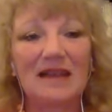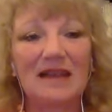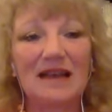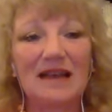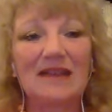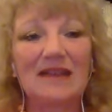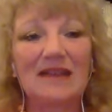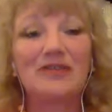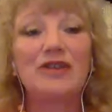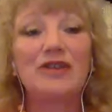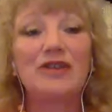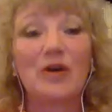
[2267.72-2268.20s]

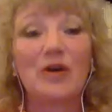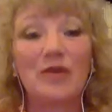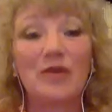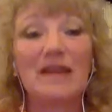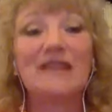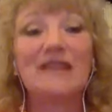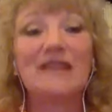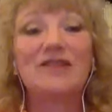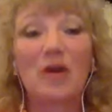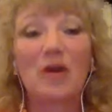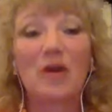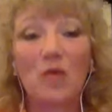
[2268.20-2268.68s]
And so
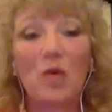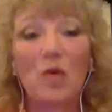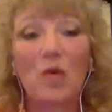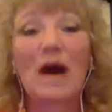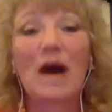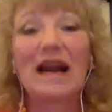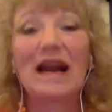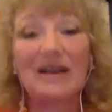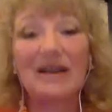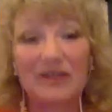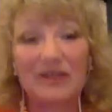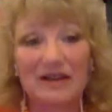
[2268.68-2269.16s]
these are
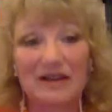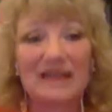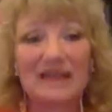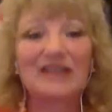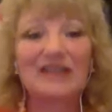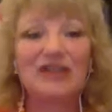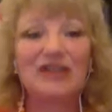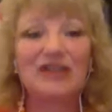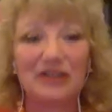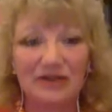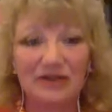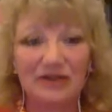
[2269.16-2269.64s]
wider
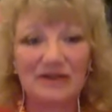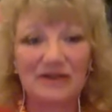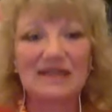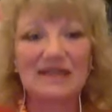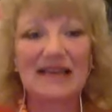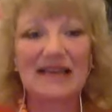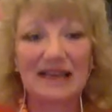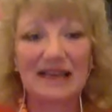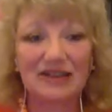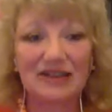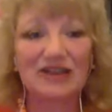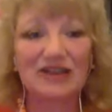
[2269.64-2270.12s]
issues
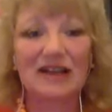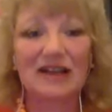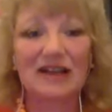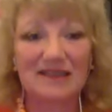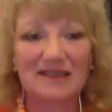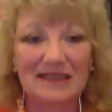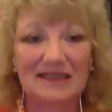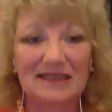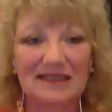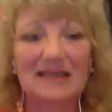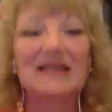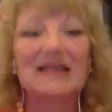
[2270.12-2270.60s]
than
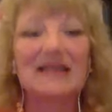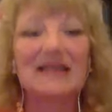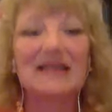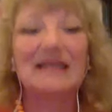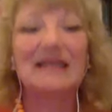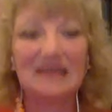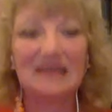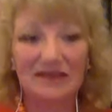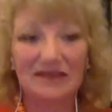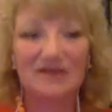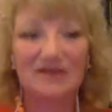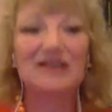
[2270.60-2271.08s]
just
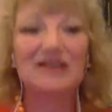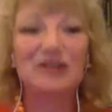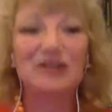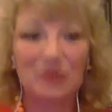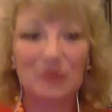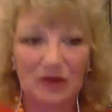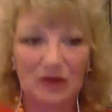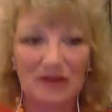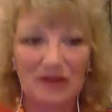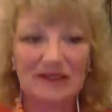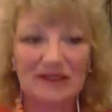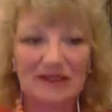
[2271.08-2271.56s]

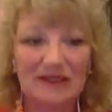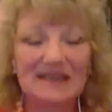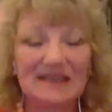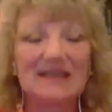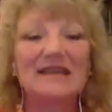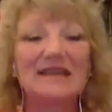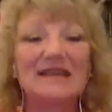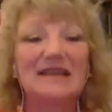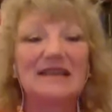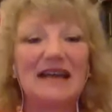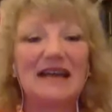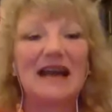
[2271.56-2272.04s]
individuals
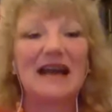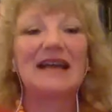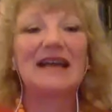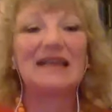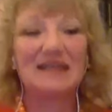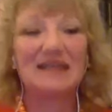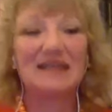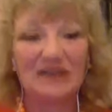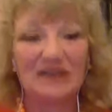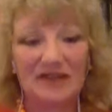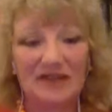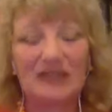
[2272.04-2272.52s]
and yeah.
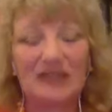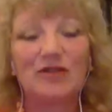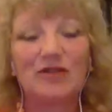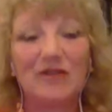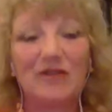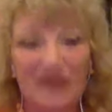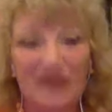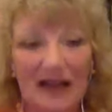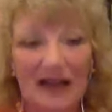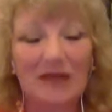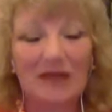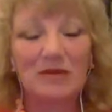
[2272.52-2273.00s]

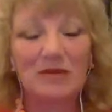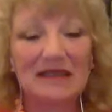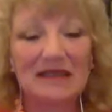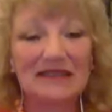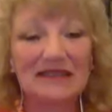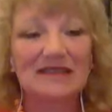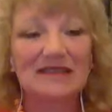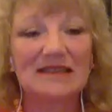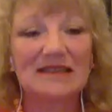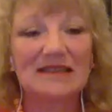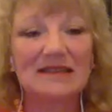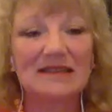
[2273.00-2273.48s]
individual
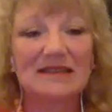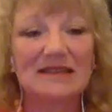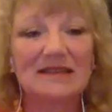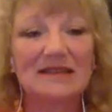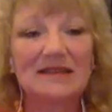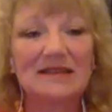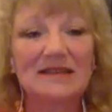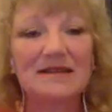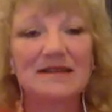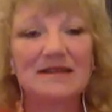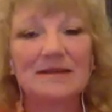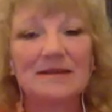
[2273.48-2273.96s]
families.
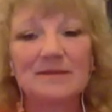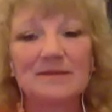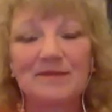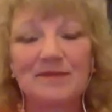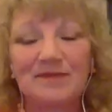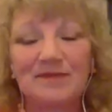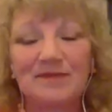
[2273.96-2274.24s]
Yeah.